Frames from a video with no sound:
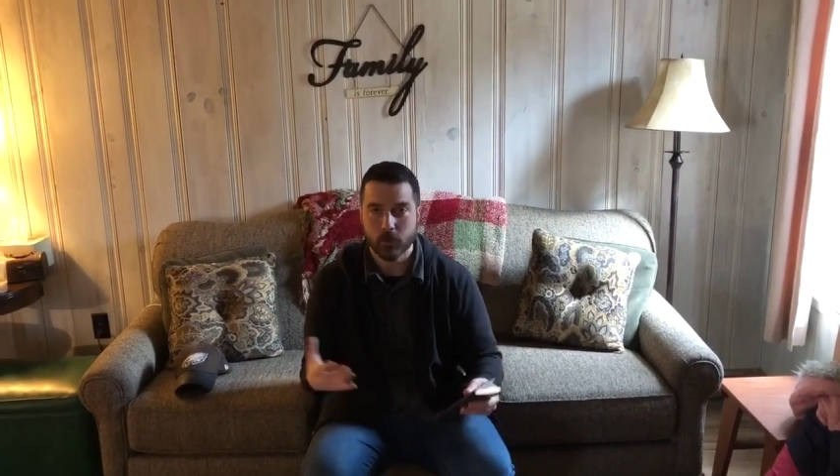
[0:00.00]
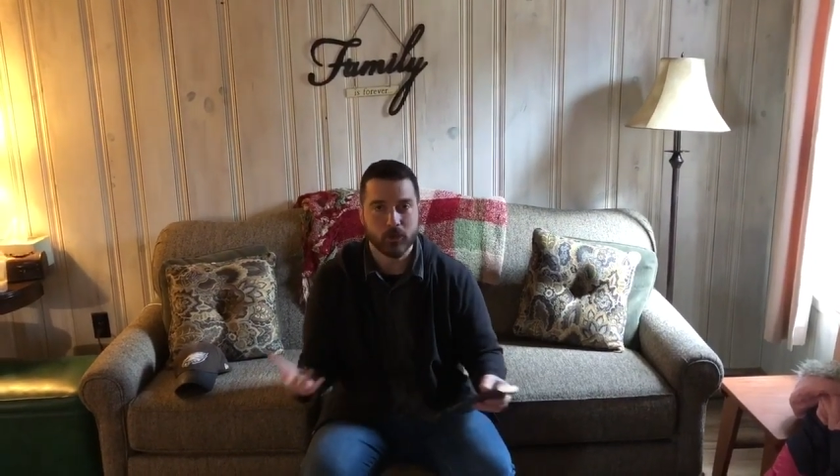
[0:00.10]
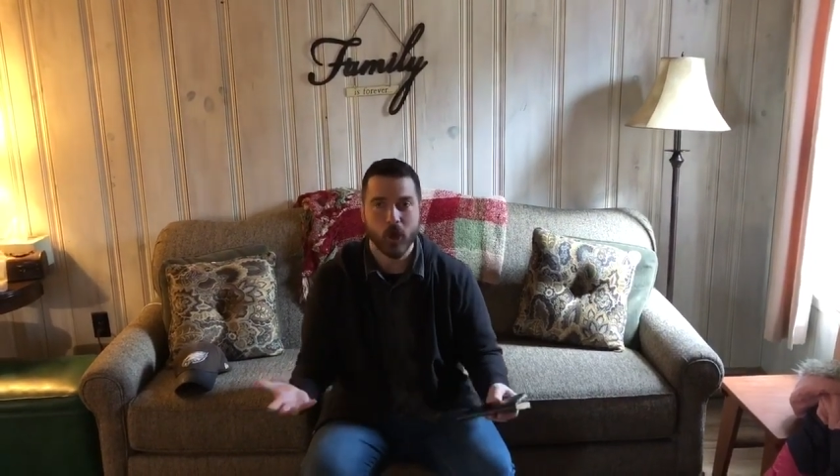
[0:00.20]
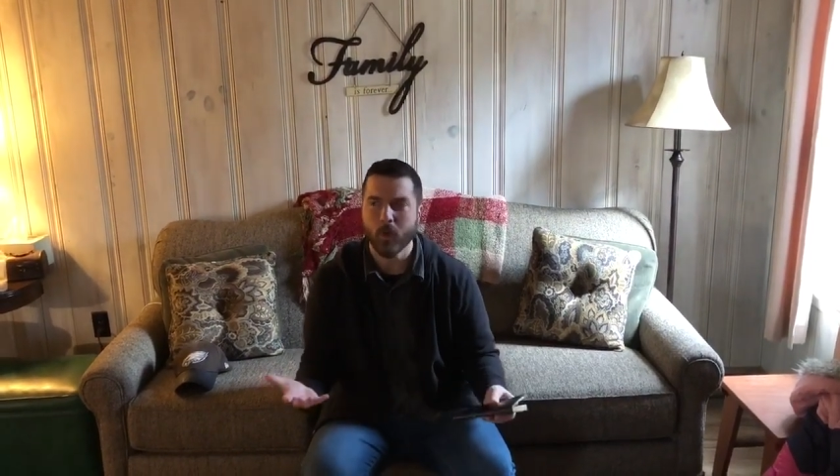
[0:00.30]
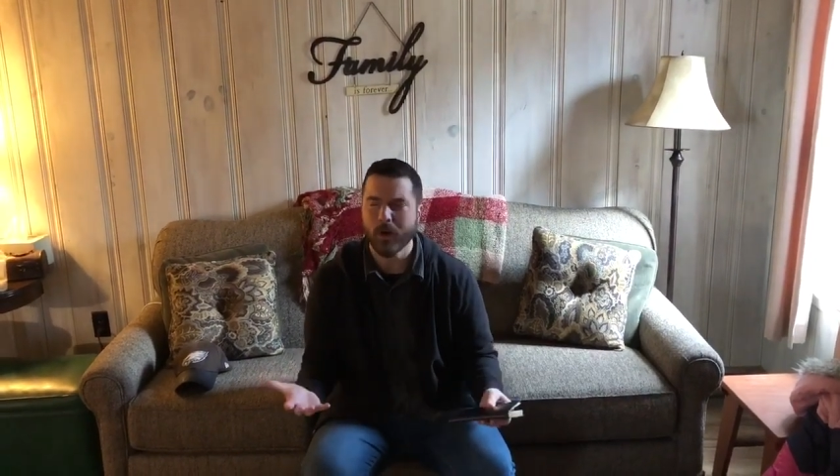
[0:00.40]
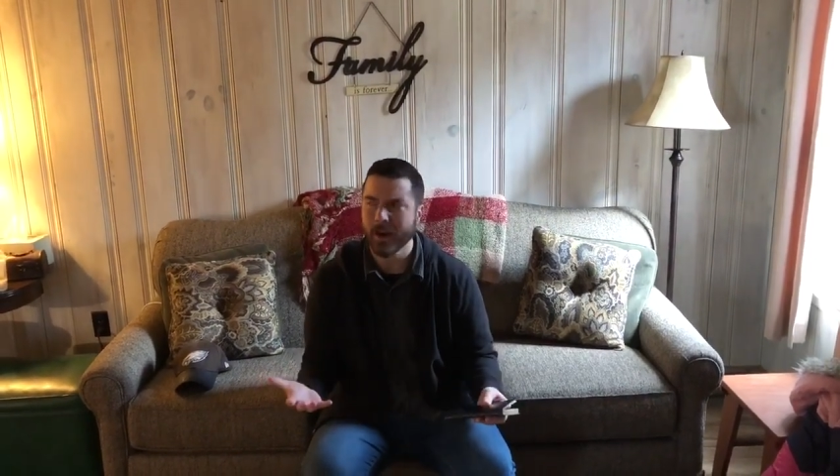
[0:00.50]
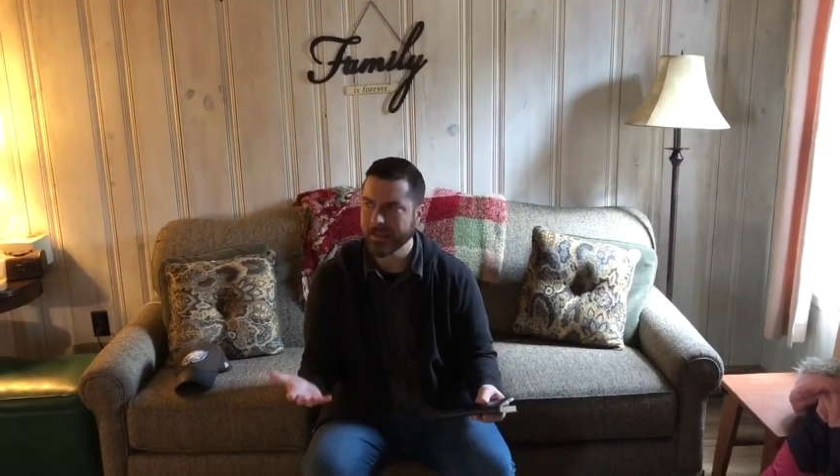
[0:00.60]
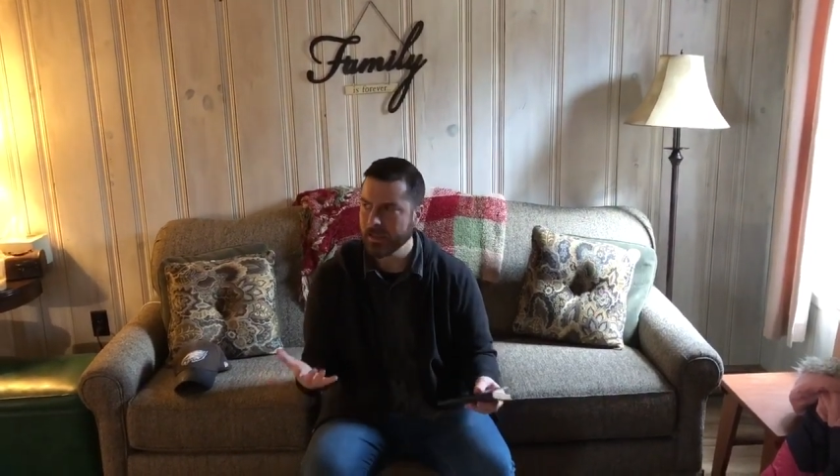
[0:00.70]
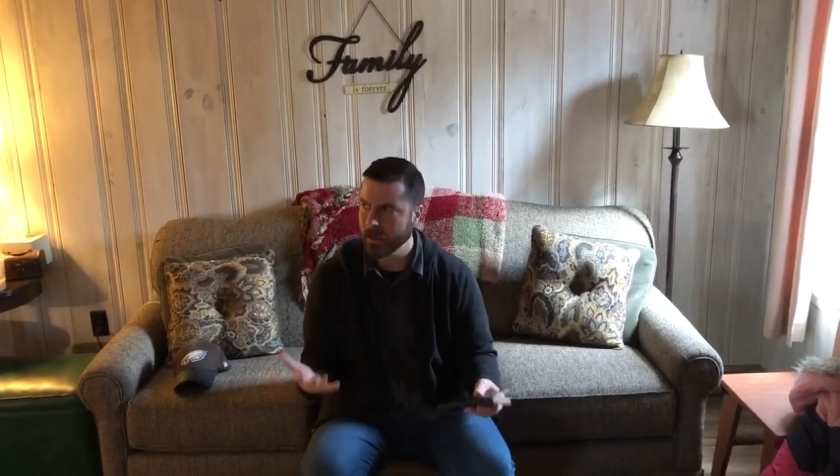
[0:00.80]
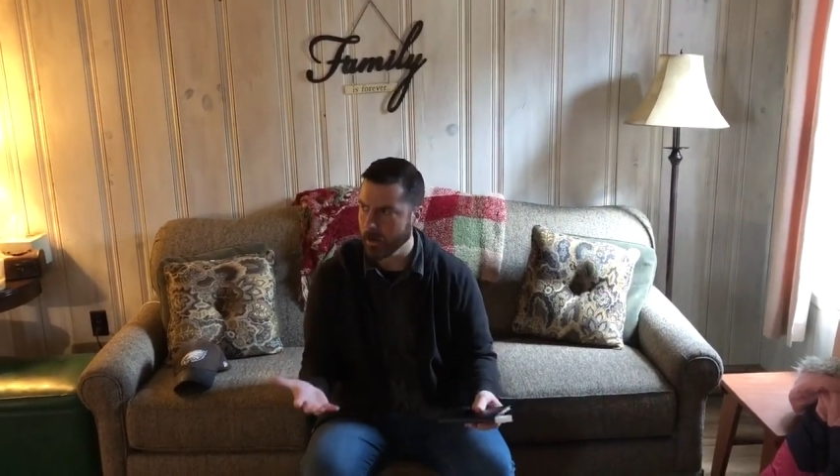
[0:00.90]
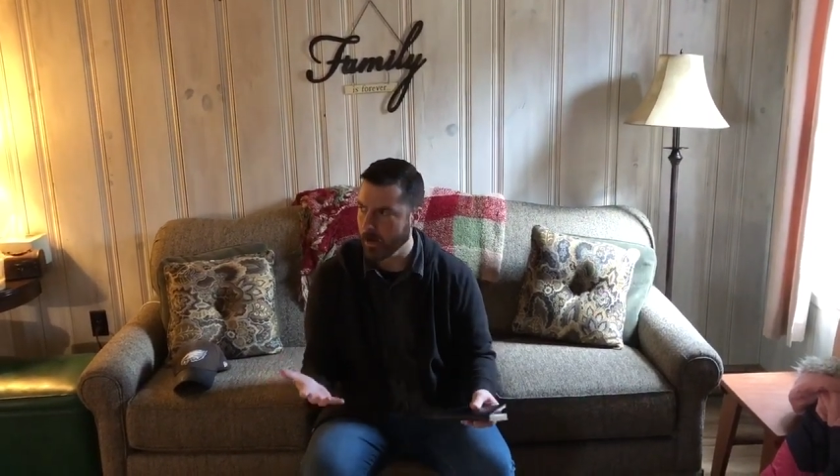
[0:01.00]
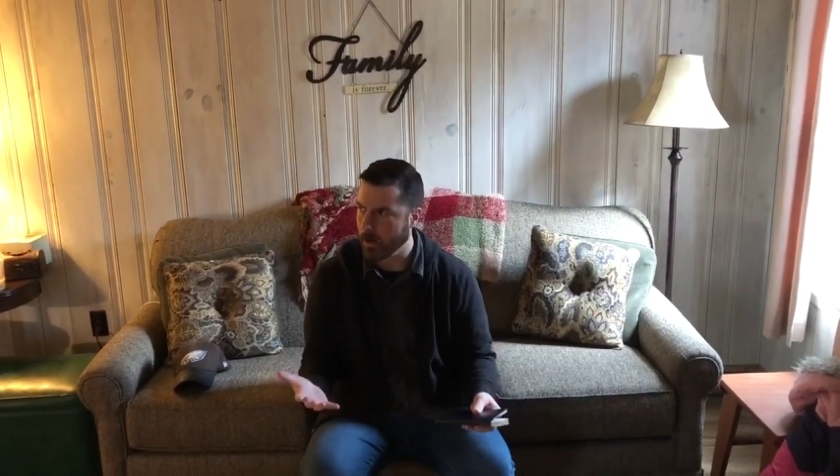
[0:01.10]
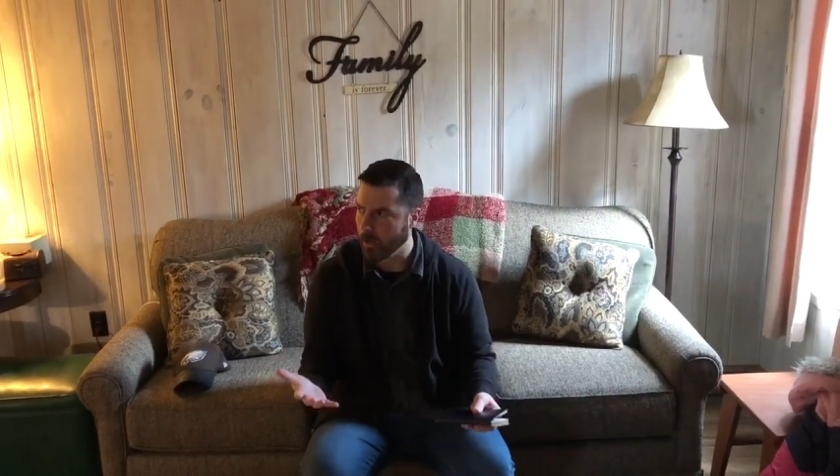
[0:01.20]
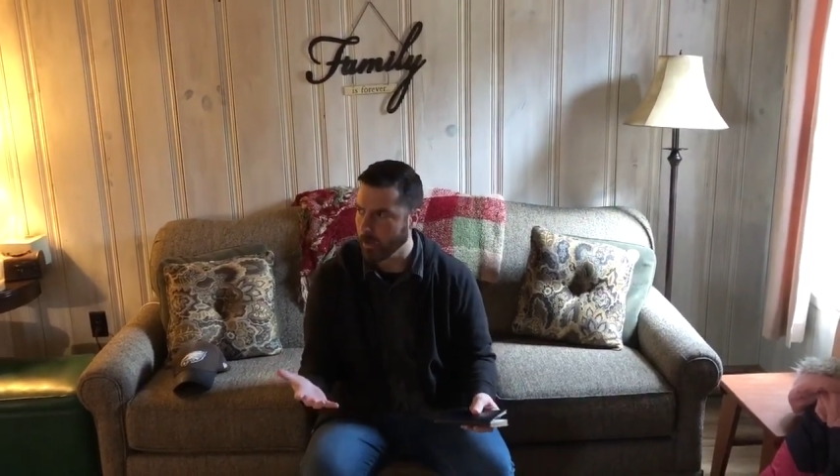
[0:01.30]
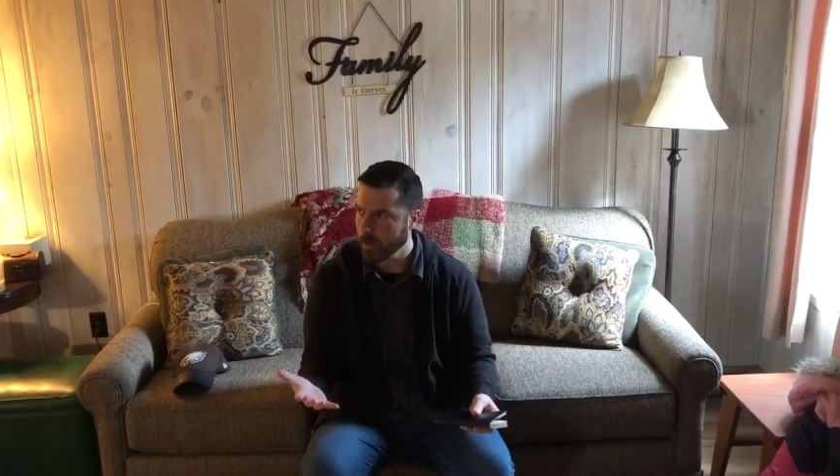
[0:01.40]
there's nowhere I can
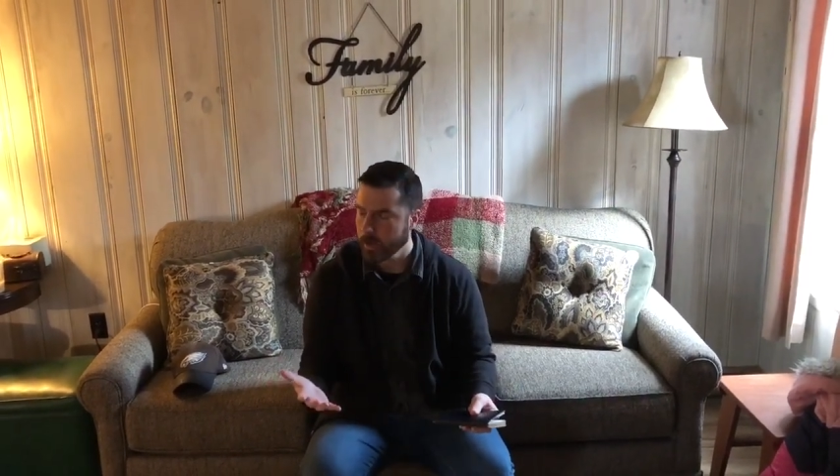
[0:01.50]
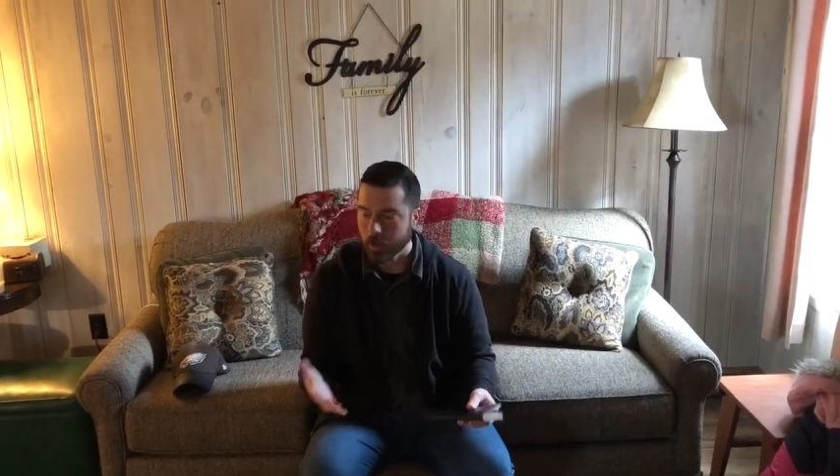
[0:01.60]
go